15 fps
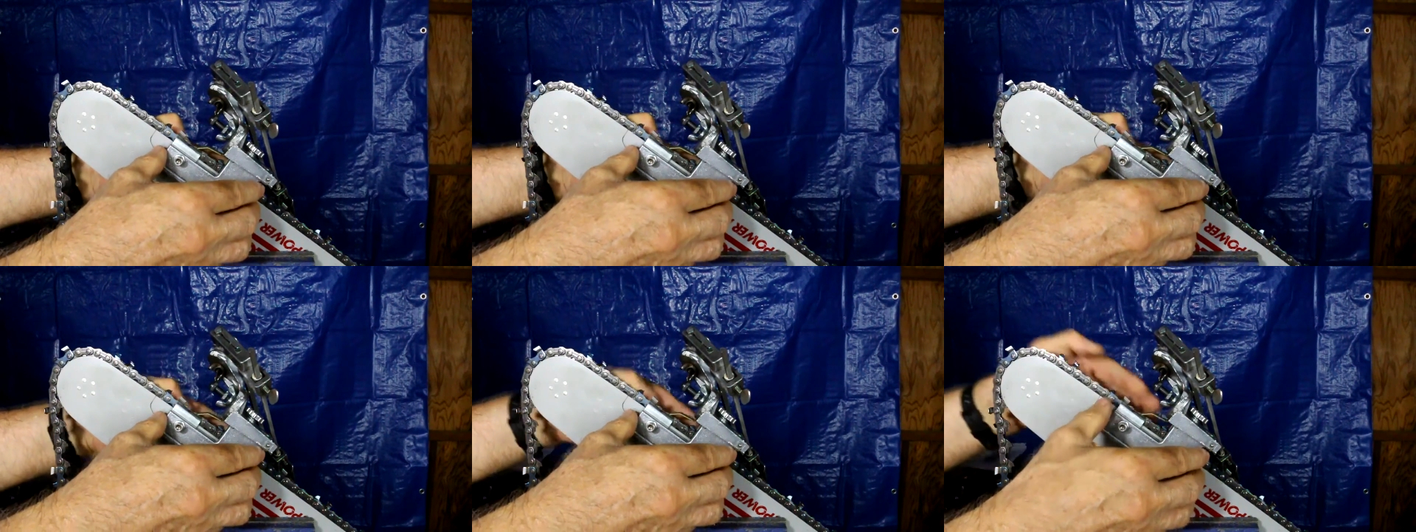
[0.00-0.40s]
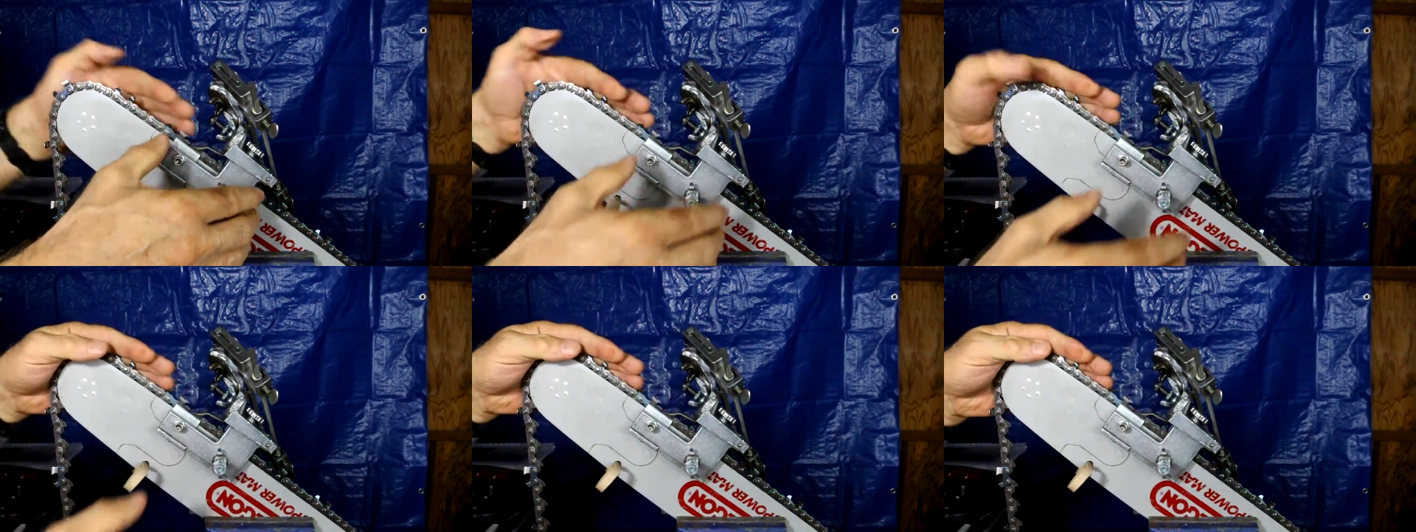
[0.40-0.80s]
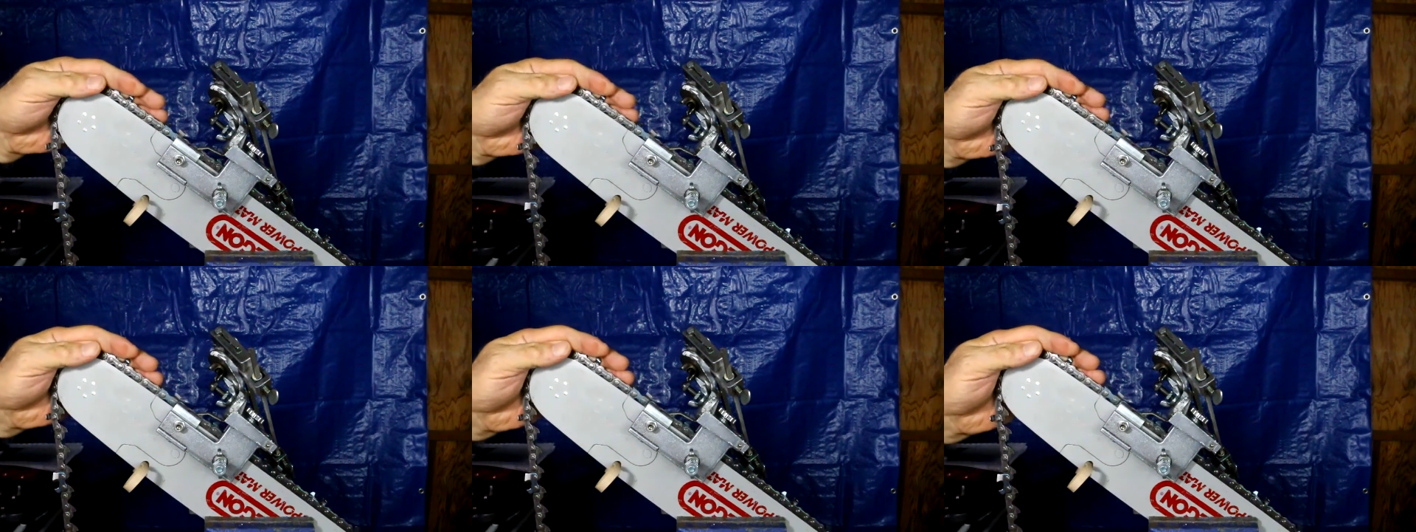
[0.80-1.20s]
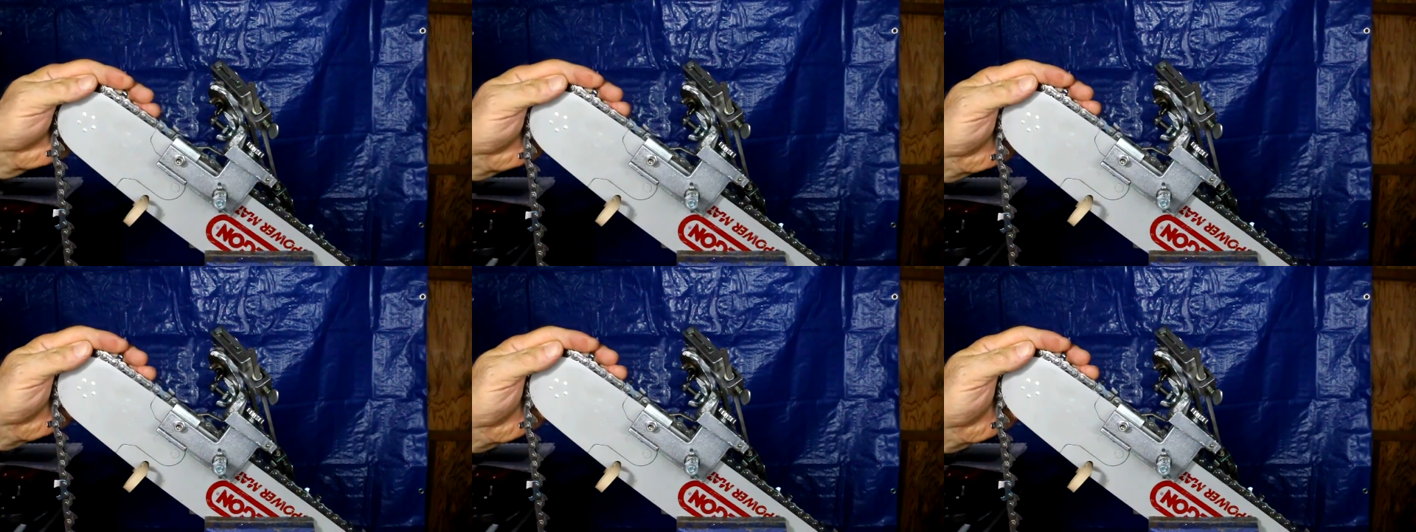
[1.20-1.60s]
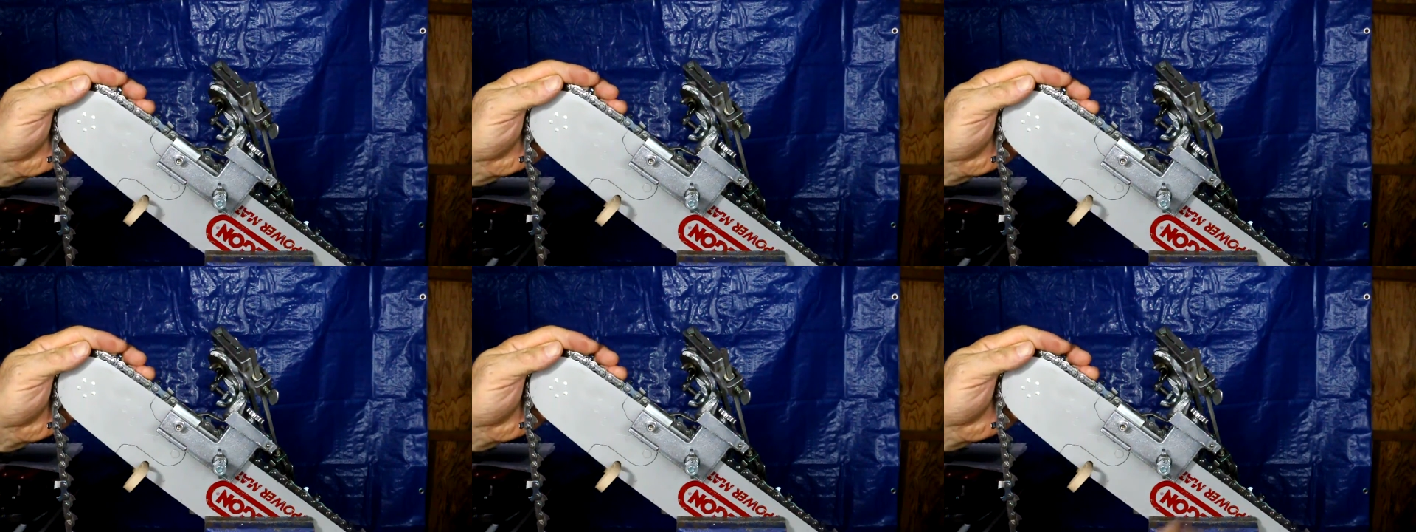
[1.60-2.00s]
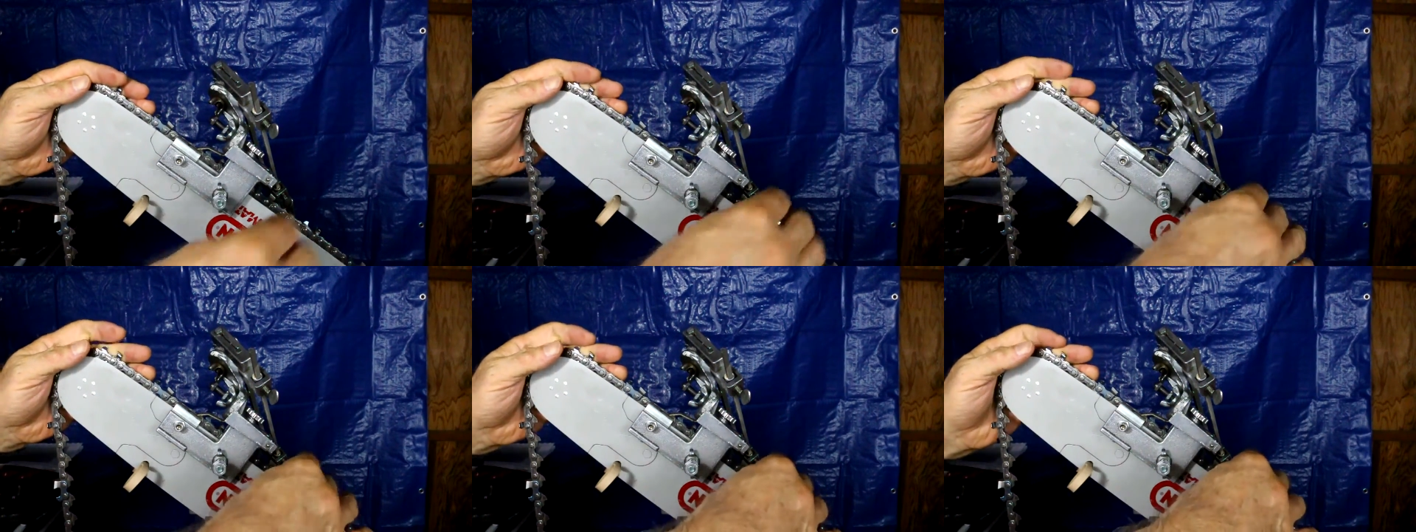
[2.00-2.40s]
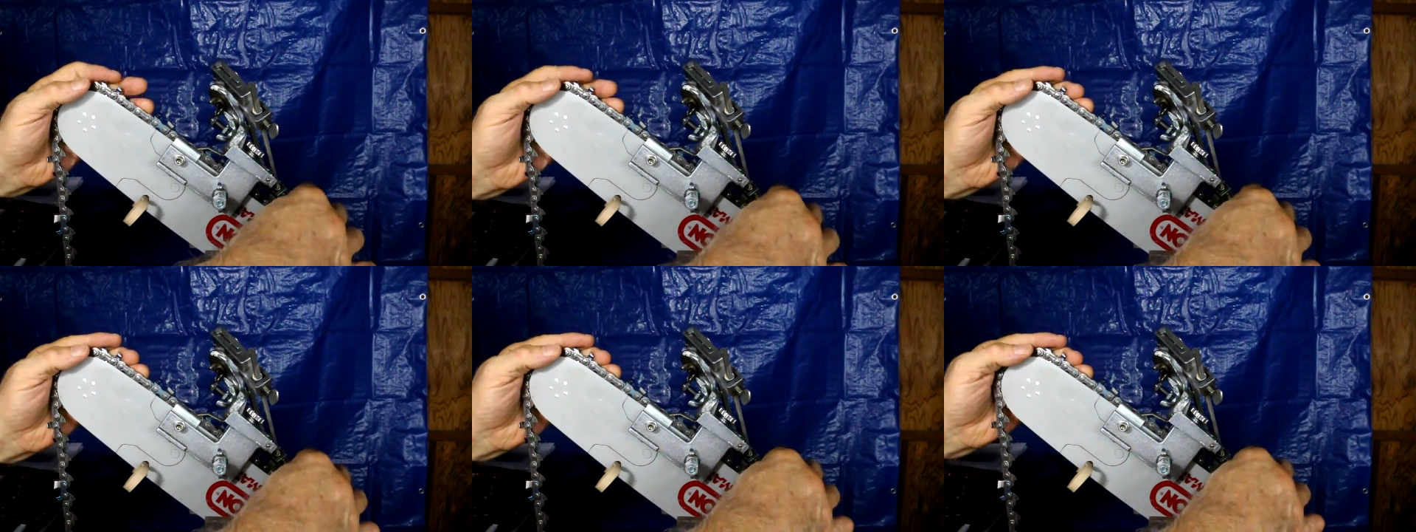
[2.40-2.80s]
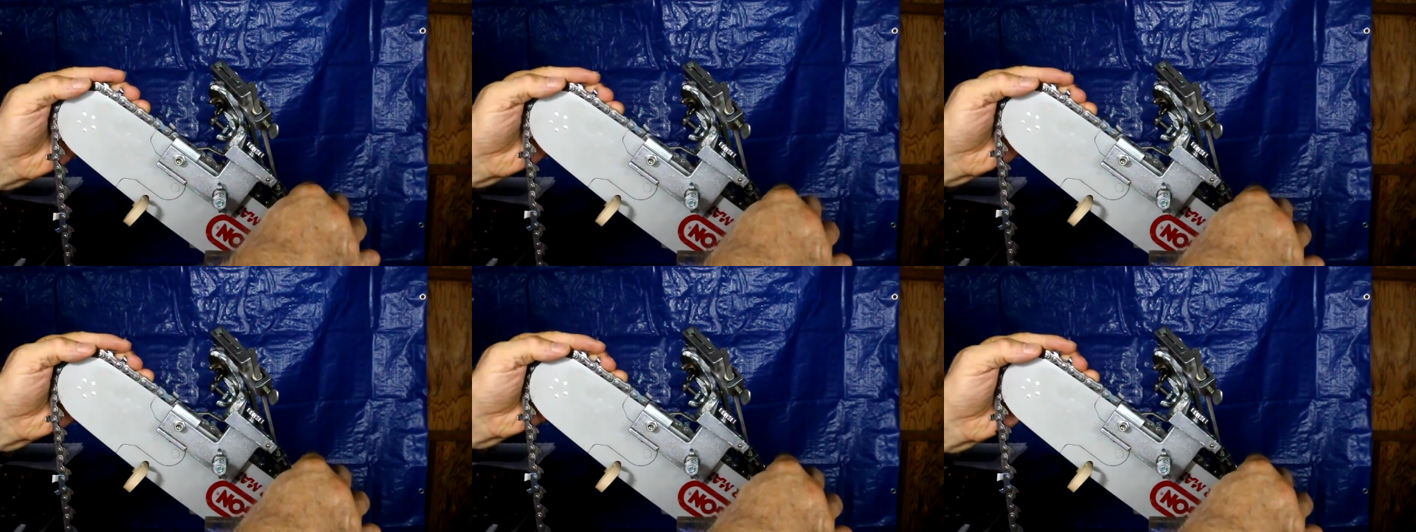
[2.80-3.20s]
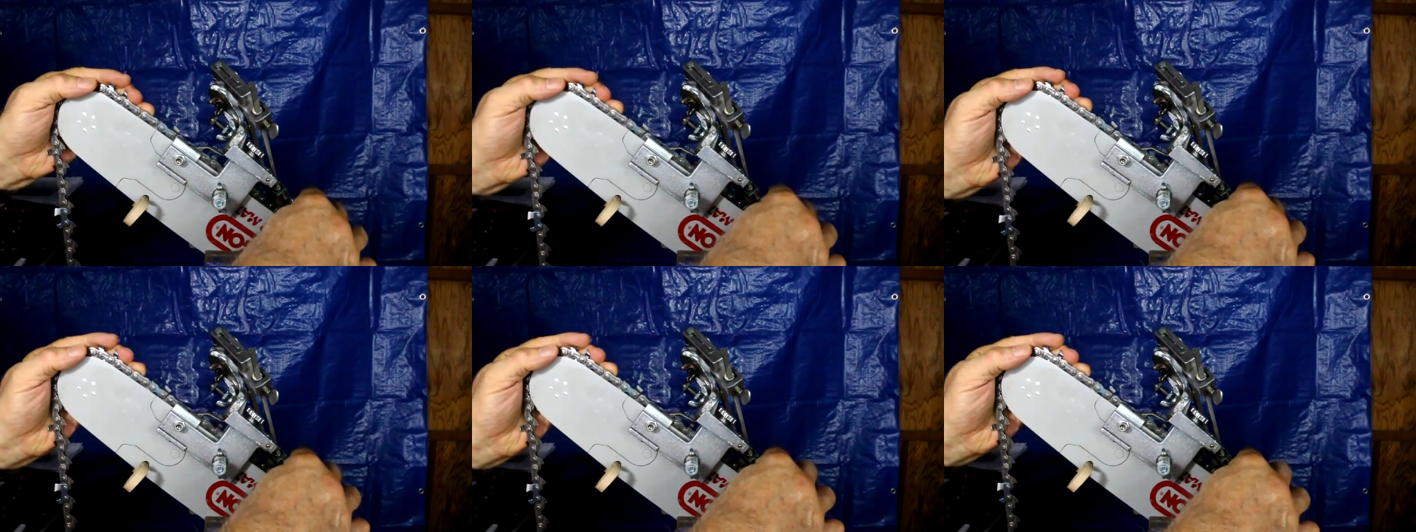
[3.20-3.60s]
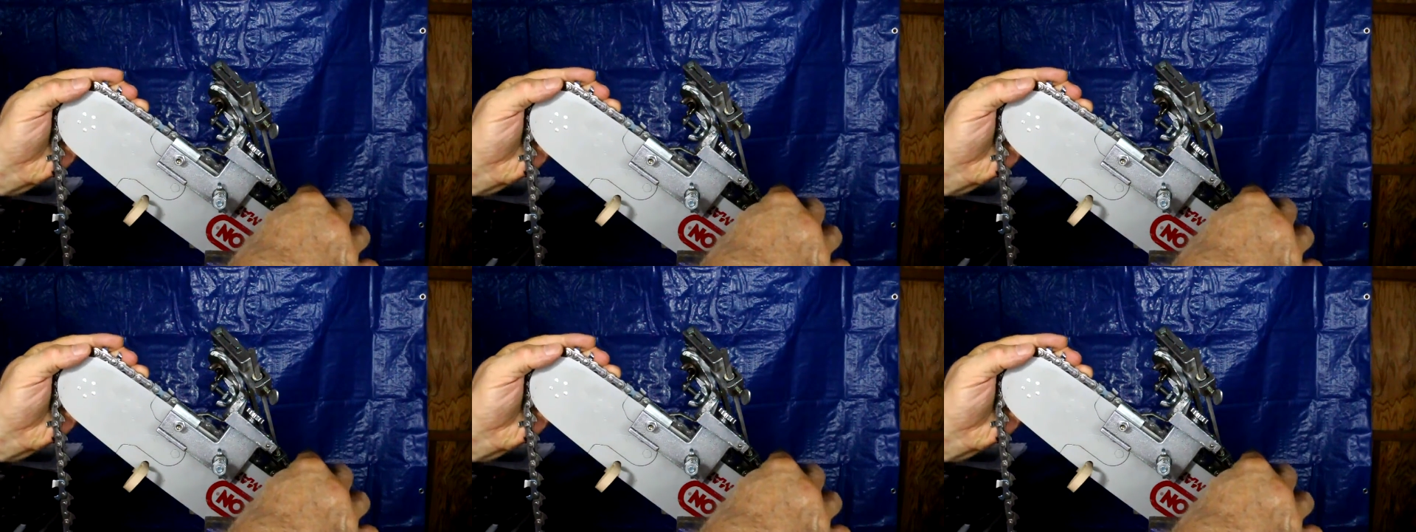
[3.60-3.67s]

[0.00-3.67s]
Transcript: No face is visible, so there are no lips to read.